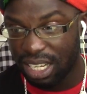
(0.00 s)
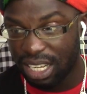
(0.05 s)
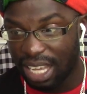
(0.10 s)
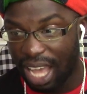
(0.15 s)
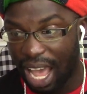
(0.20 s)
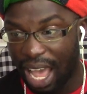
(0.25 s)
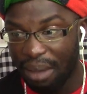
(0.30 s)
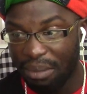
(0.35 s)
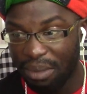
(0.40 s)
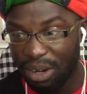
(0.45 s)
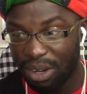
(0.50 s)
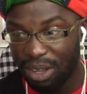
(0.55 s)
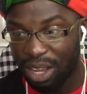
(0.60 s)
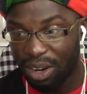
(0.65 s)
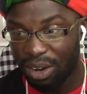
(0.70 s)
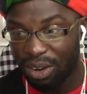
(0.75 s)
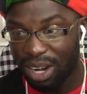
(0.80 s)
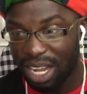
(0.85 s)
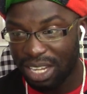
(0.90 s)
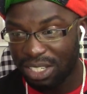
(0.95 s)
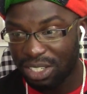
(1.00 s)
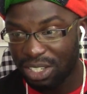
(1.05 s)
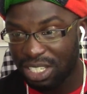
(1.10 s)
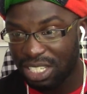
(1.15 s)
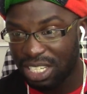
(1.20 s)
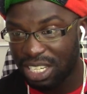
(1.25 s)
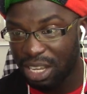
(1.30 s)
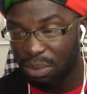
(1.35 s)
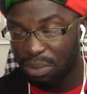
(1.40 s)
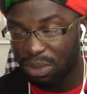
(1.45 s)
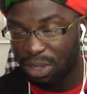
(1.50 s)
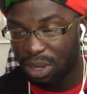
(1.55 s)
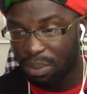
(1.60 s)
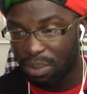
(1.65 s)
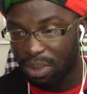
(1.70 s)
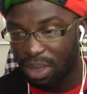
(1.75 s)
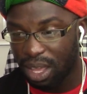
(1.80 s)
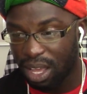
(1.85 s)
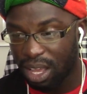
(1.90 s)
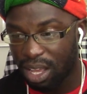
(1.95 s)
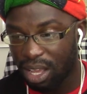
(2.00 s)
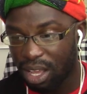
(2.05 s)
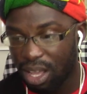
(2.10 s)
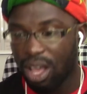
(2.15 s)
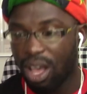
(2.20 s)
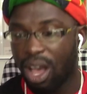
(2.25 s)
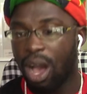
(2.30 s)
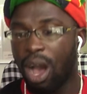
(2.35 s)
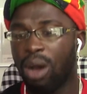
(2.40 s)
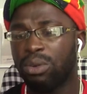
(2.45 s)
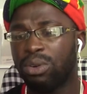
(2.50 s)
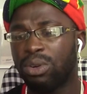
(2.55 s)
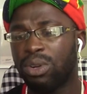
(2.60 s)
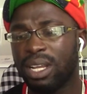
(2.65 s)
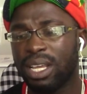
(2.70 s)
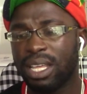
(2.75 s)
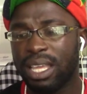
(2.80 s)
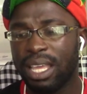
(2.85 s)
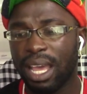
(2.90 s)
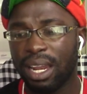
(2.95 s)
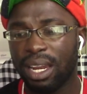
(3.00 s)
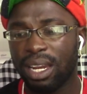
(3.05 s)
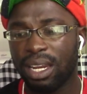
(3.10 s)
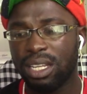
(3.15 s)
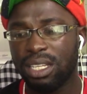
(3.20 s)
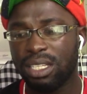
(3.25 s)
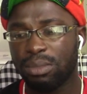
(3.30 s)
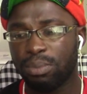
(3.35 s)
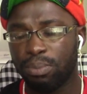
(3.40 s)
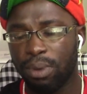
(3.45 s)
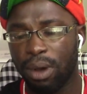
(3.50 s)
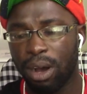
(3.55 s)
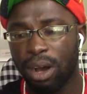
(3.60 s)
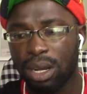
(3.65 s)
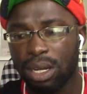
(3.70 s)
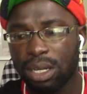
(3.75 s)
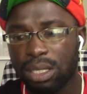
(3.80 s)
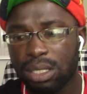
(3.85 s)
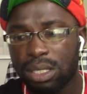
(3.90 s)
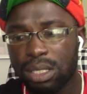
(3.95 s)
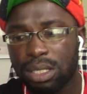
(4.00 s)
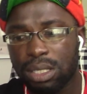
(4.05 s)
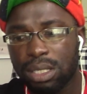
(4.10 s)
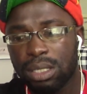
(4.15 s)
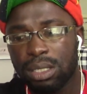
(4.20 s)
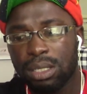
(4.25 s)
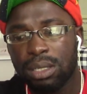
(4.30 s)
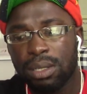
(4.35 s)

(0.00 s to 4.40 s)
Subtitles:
I mean, look at all that stress heaped up there. How do they get these bugs?